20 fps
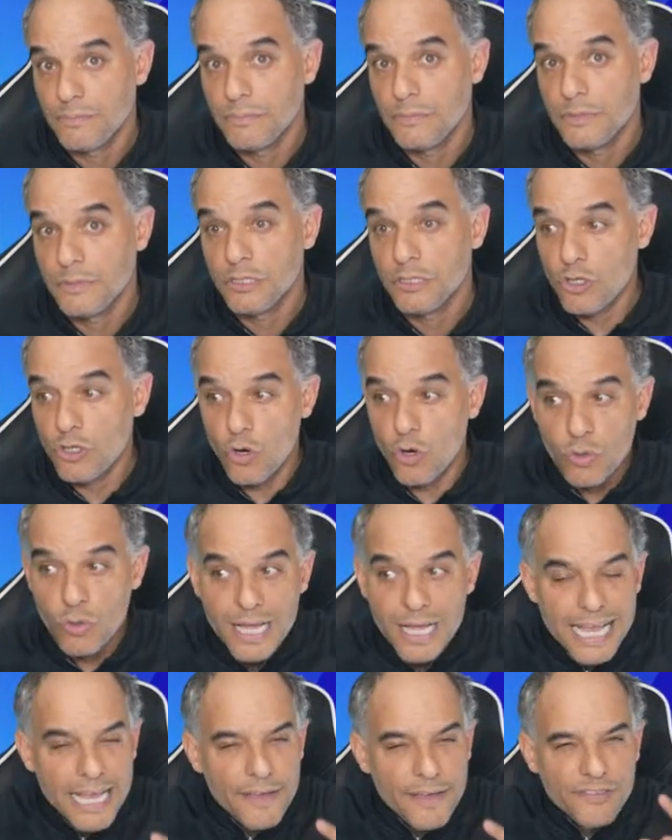So
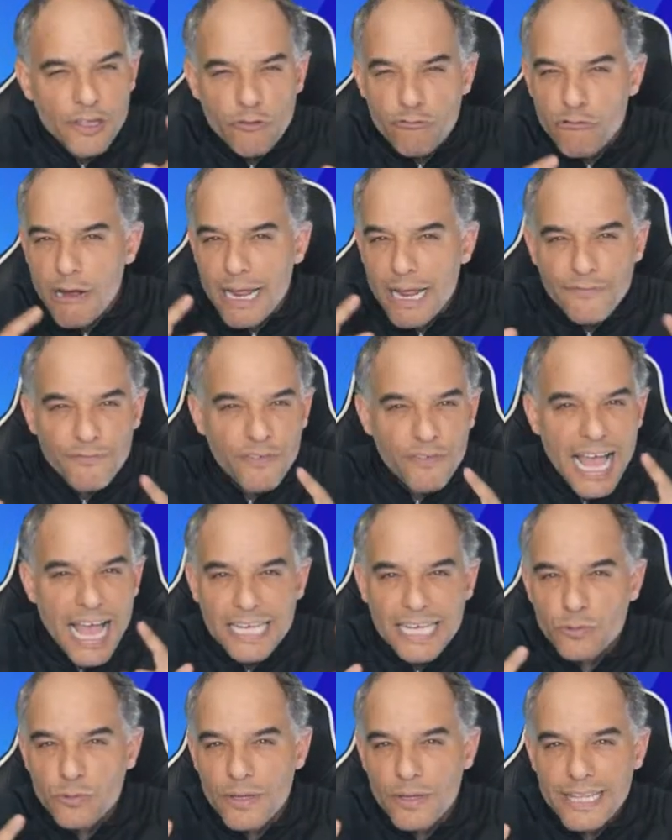if the red flags
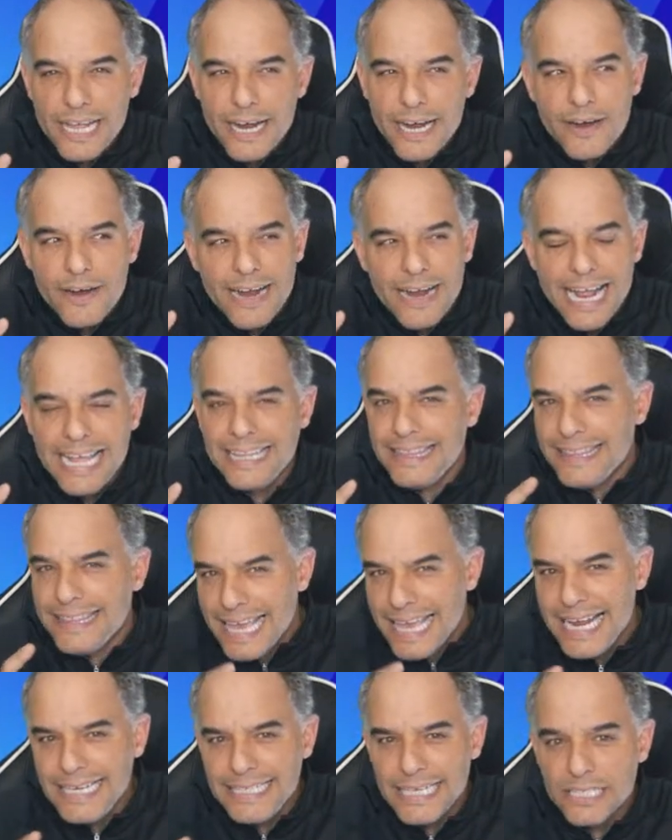were there and
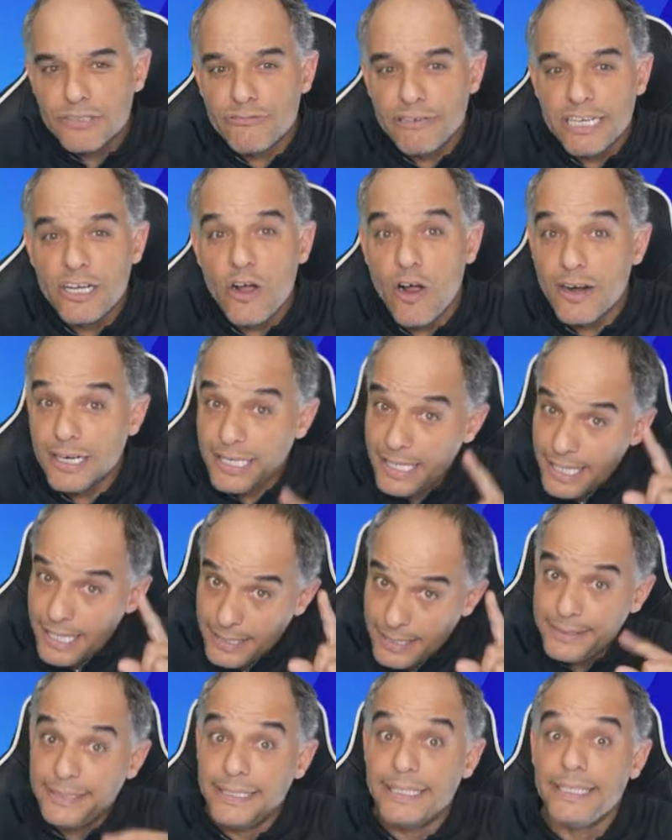they disregarded it,
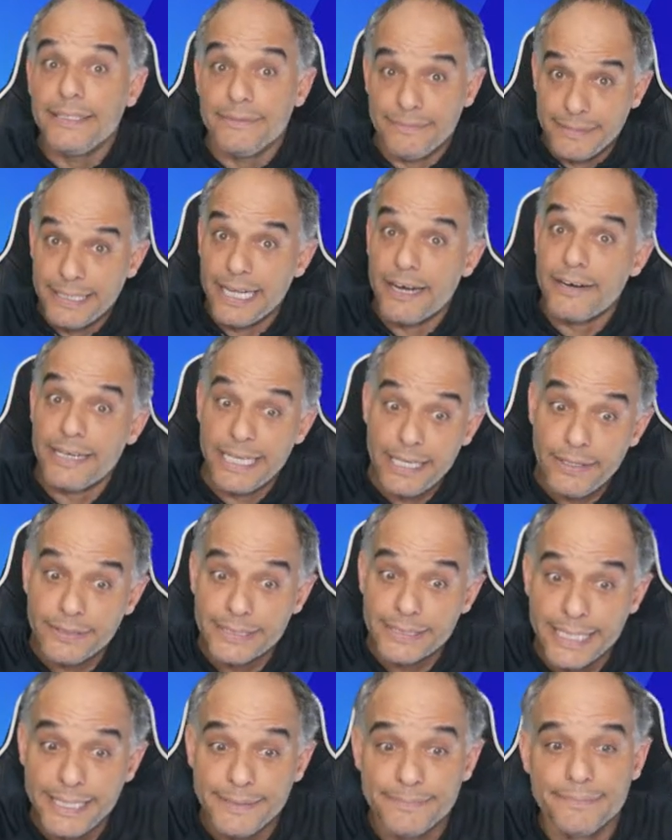they're
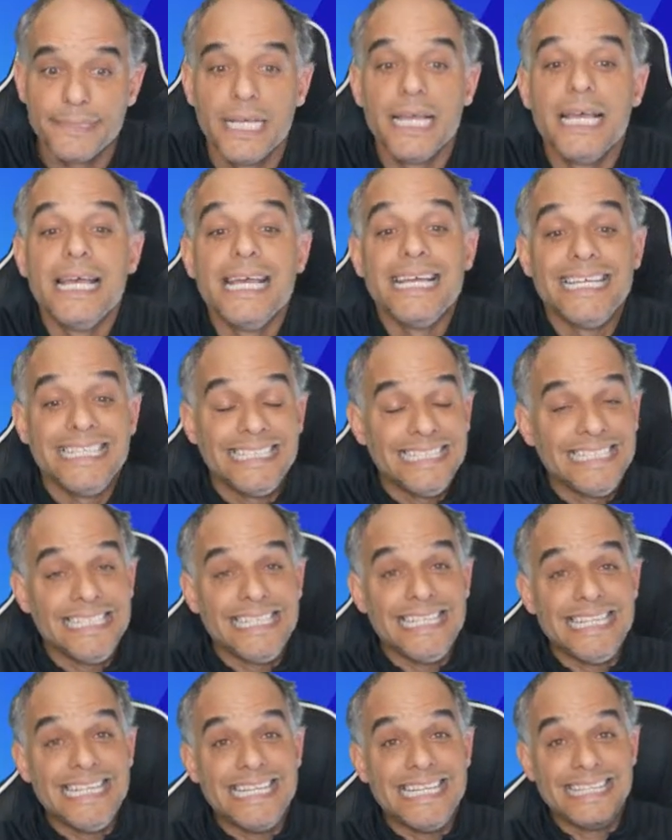guilty.
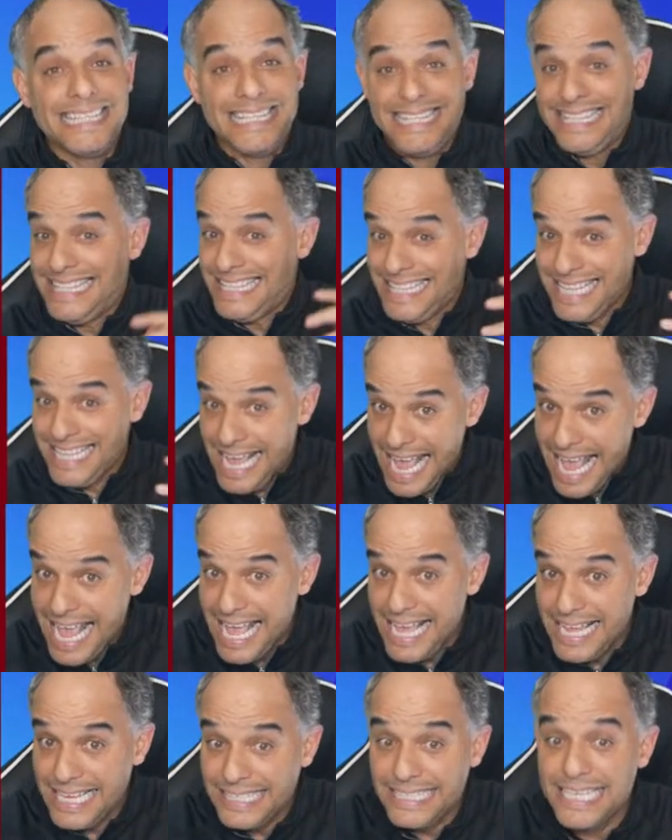
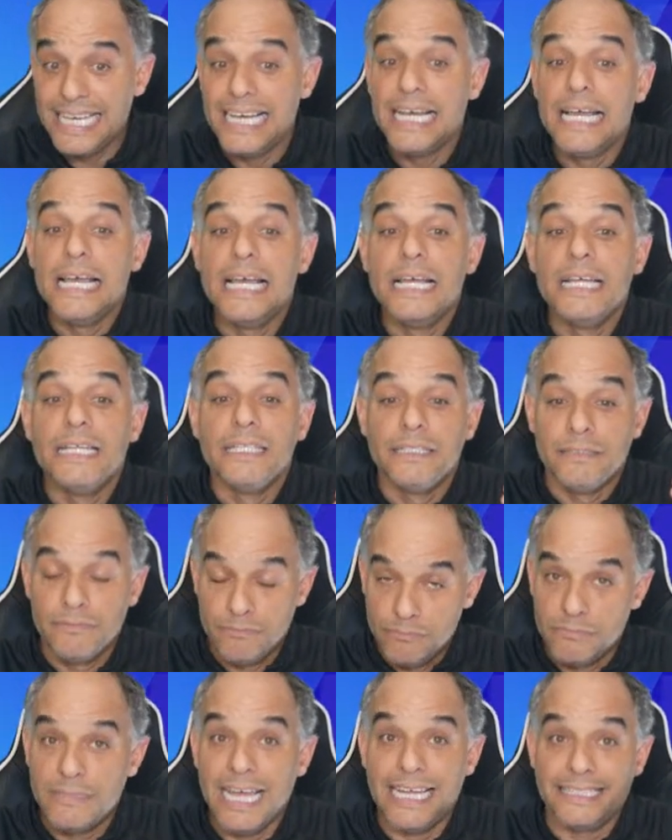And
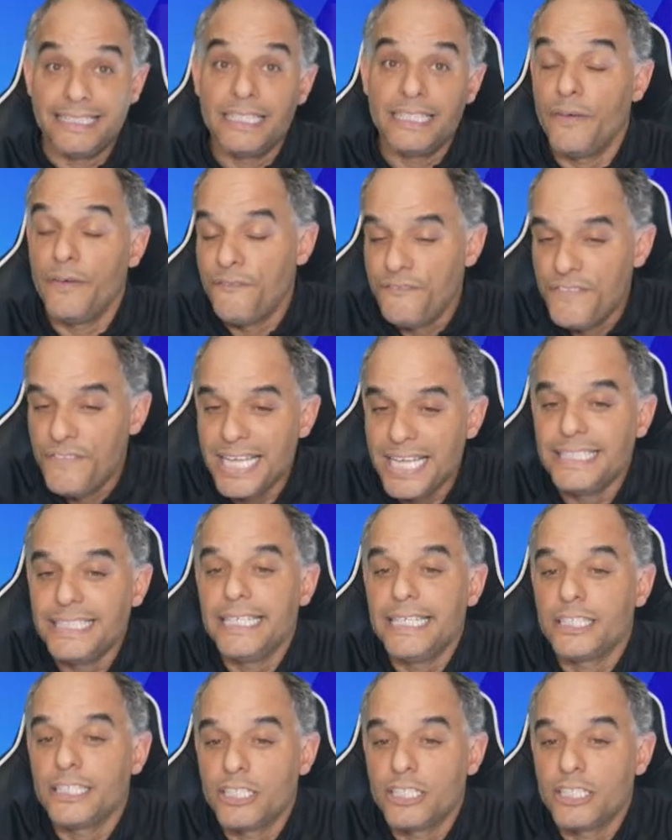that the defendant